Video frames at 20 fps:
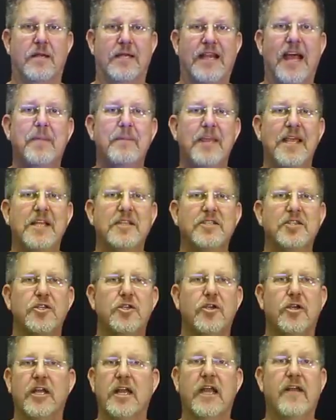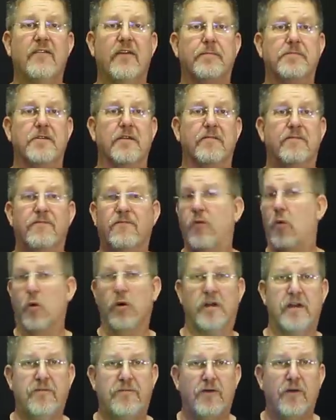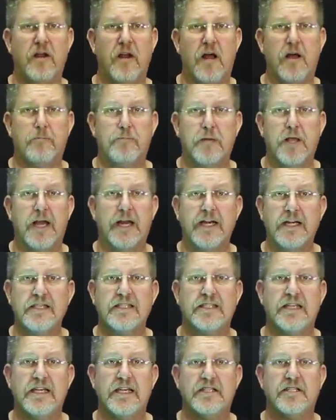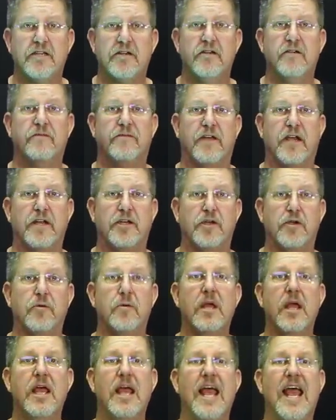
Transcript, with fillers: That means you can have up to four different uplighting scenes at your venue